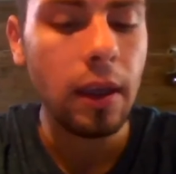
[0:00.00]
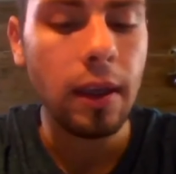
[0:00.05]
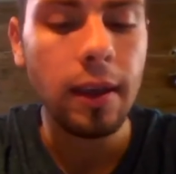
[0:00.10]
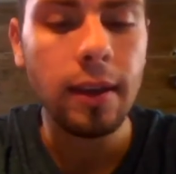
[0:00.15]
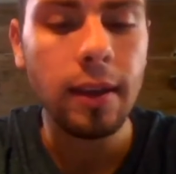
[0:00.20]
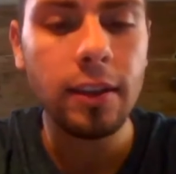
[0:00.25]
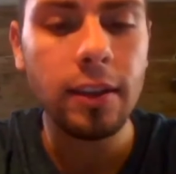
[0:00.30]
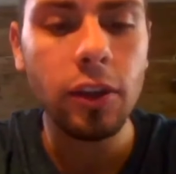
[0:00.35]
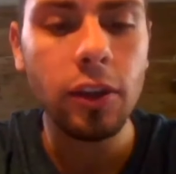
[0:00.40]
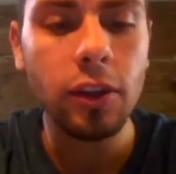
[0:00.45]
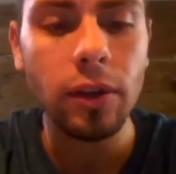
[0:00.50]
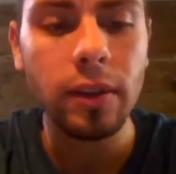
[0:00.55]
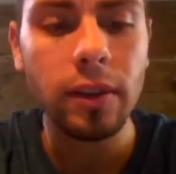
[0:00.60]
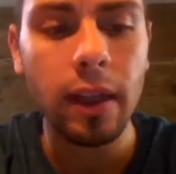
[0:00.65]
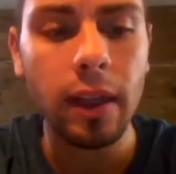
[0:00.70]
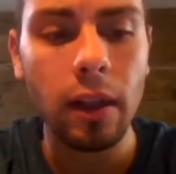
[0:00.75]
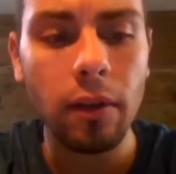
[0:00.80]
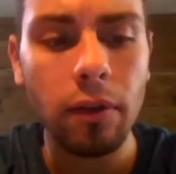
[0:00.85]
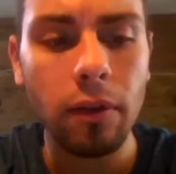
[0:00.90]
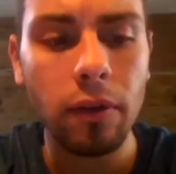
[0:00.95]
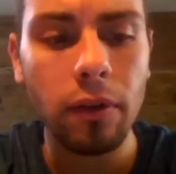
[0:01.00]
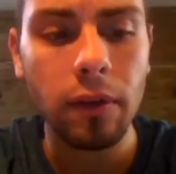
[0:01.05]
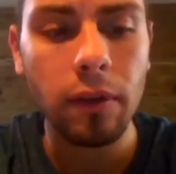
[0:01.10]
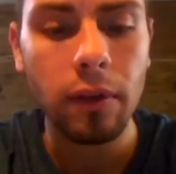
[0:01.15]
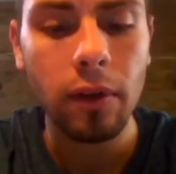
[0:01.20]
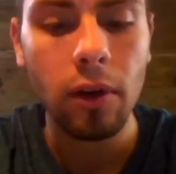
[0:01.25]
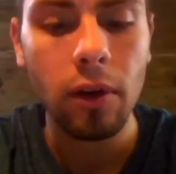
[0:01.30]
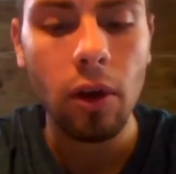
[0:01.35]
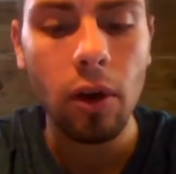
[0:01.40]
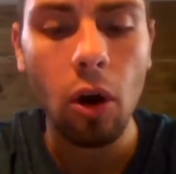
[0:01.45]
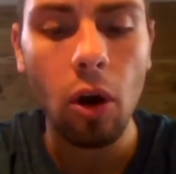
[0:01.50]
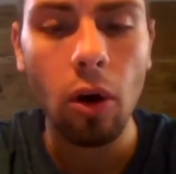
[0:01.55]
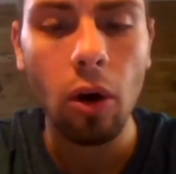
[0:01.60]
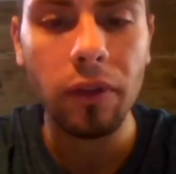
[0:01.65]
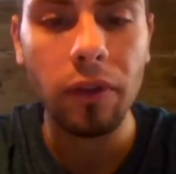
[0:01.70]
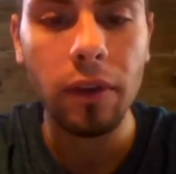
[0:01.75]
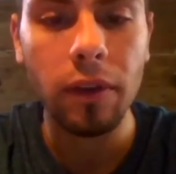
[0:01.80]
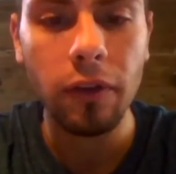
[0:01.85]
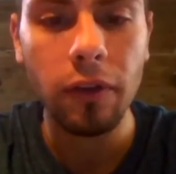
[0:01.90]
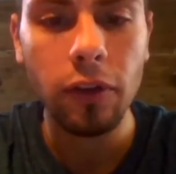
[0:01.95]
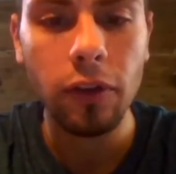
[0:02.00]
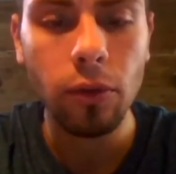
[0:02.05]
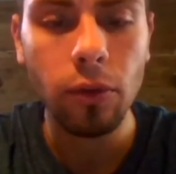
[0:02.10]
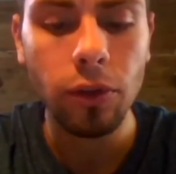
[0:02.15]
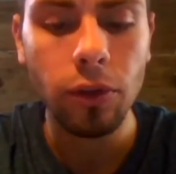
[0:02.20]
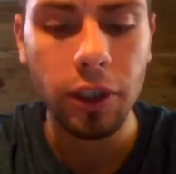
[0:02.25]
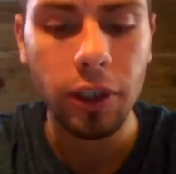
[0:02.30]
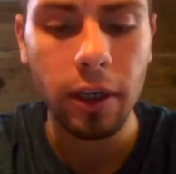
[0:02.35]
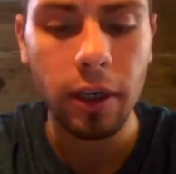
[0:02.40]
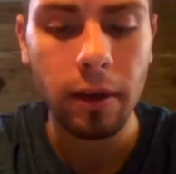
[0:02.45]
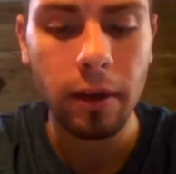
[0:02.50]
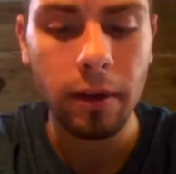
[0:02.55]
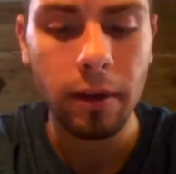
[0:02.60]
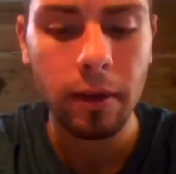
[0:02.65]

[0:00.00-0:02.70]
is yourself of the future.